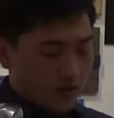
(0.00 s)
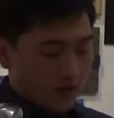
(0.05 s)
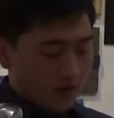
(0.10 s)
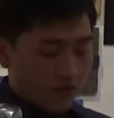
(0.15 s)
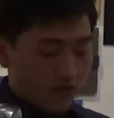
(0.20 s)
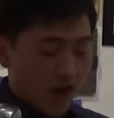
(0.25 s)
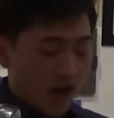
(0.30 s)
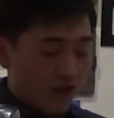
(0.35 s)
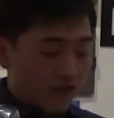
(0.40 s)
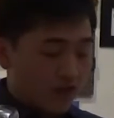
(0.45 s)

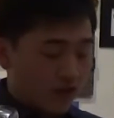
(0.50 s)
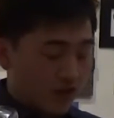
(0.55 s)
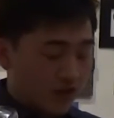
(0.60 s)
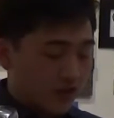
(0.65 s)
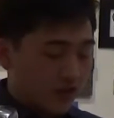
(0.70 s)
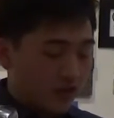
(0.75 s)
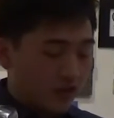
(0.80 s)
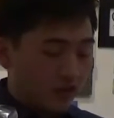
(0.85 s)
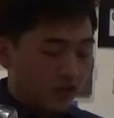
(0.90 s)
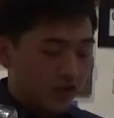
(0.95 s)
5
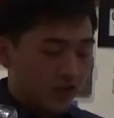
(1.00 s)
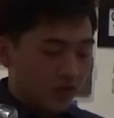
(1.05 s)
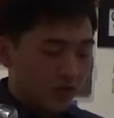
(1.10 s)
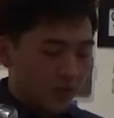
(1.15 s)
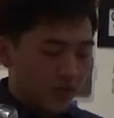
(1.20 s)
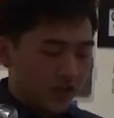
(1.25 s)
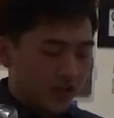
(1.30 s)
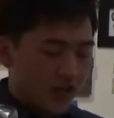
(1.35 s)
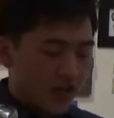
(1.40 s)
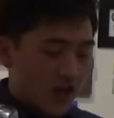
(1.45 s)
years earlier,
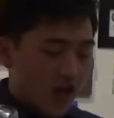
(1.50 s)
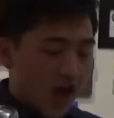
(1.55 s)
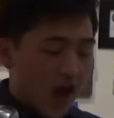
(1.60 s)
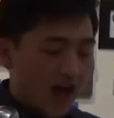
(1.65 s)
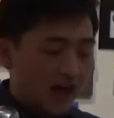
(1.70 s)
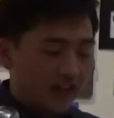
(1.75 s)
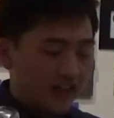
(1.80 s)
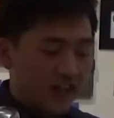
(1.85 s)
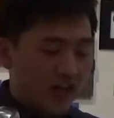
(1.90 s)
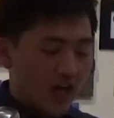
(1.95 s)
when
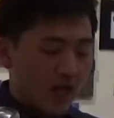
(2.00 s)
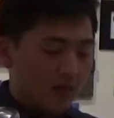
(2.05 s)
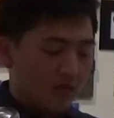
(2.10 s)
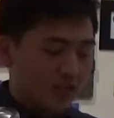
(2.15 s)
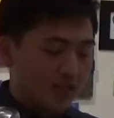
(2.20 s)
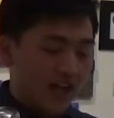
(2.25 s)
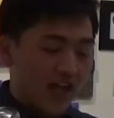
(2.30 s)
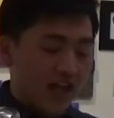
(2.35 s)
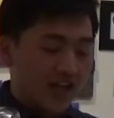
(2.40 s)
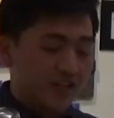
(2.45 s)
Aliam's
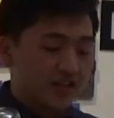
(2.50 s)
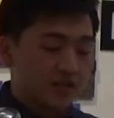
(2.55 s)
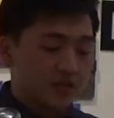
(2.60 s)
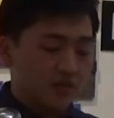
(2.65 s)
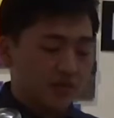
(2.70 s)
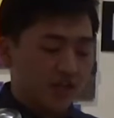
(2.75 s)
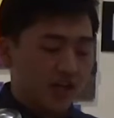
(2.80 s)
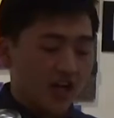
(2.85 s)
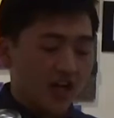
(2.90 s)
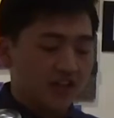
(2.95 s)
last two
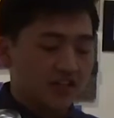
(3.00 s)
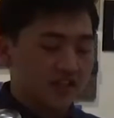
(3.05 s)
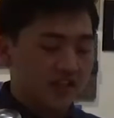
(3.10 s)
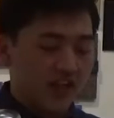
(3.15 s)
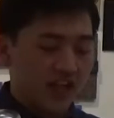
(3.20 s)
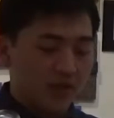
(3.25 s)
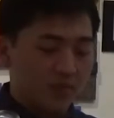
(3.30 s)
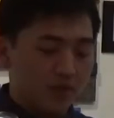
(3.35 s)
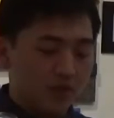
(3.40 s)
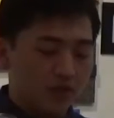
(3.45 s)
cousins
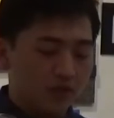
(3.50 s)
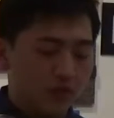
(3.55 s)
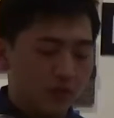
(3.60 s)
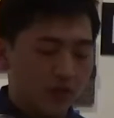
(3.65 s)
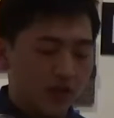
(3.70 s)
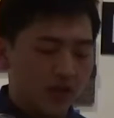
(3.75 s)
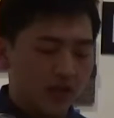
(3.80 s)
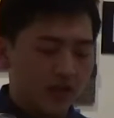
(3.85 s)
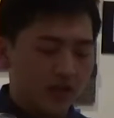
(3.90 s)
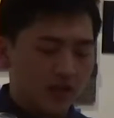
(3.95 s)
had moved
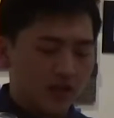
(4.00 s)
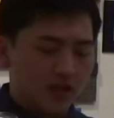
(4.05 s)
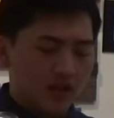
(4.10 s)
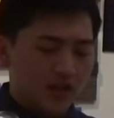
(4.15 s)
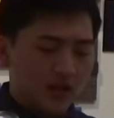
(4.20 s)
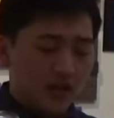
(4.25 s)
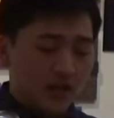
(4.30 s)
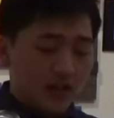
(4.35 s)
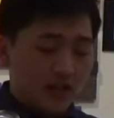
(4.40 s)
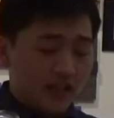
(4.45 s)
away,
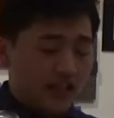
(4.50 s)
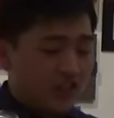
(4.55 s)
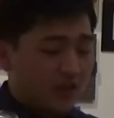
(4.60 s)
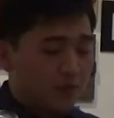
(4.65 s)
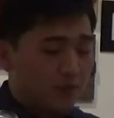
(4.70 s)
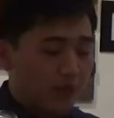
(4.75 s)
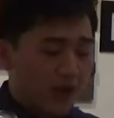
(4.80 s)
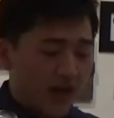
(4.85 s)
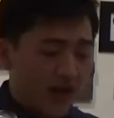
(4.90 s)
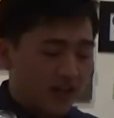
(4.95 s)
he
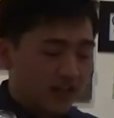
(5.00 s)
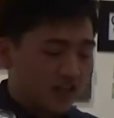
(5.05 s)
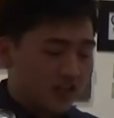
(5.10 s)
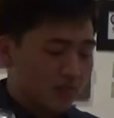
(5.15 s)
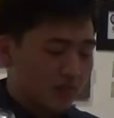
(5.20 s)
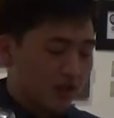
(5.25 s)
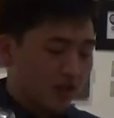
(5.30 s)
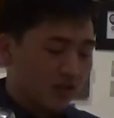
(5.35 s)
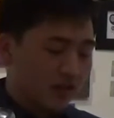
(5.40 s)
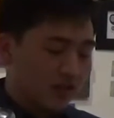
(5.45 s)
begged his
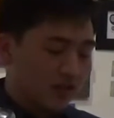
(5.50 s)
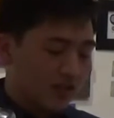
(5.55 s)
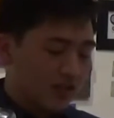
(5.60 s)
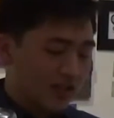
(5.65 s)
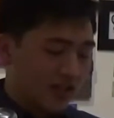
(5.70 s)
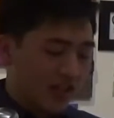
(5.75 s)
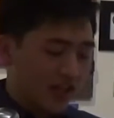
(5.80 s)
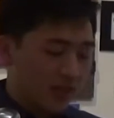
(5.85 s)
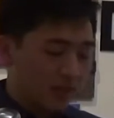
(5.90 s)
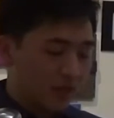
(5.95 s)
mother to
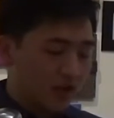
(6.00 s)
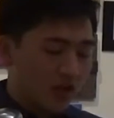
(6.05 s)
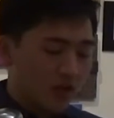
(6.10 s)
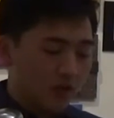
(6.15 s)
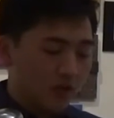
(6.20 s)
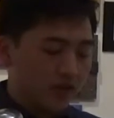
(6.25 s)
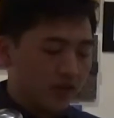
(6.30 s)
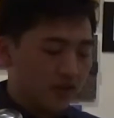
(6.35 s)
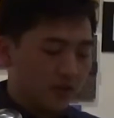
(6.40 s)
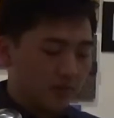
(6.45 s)
let him go
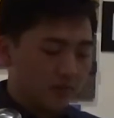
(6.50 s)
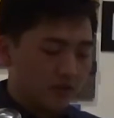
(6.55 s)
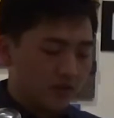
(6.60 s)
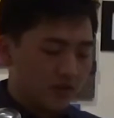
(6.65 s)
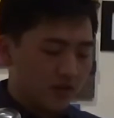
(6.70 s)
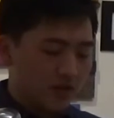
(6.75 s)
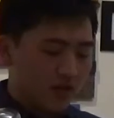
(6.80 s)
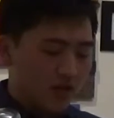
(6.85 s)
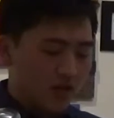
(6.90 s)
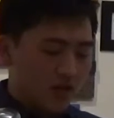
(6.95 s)
with them,
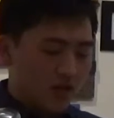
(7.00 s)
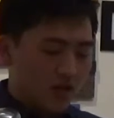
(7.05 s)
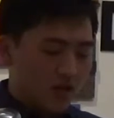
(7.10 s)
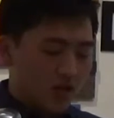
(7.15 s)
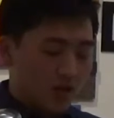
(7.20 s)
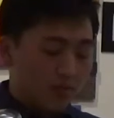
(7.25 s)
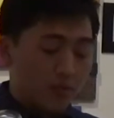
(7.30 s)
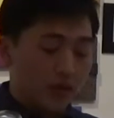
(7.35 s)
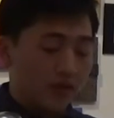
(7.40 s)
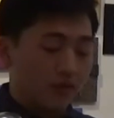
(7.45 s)

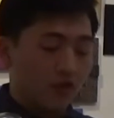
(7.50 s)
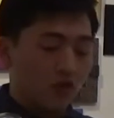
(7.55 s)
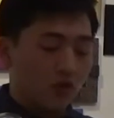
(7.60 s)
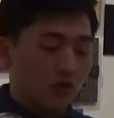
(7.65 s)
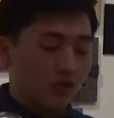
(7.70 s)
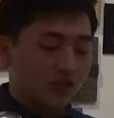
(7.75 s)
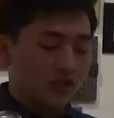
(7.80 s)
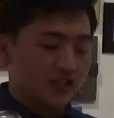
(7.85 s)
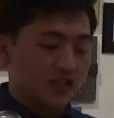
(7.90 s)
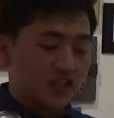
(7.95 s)
but of
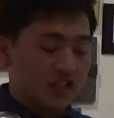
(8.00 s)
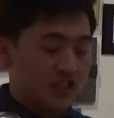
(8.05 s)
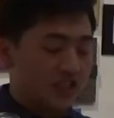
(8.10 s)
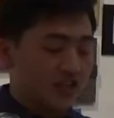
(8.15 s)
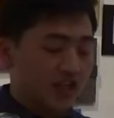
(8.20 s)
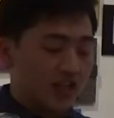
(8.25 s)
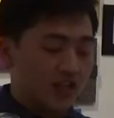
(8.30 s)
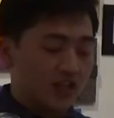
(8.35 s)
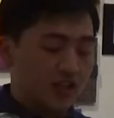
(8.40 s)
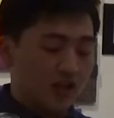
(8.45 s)
course she
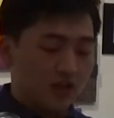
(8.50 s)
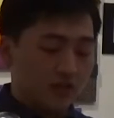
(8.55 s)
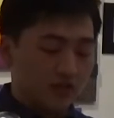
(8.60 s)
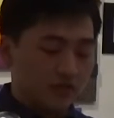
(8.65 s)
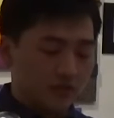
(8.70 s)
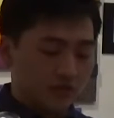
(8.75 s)
said no.